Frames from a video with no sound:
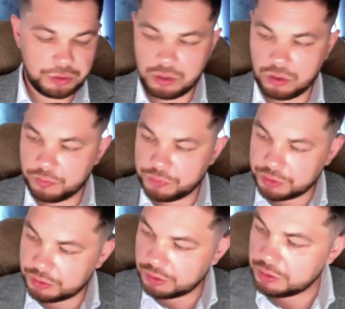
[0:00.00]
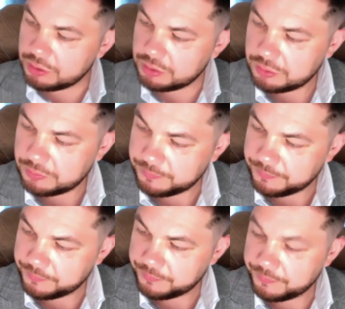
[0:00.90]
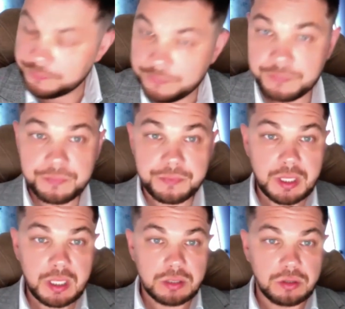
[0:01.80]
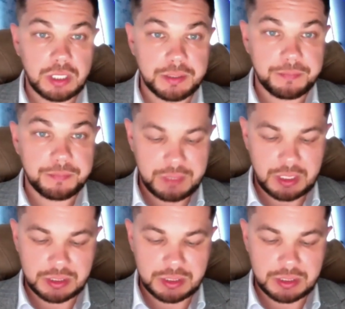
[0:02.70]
We need to boost it a little bit. Okay, then.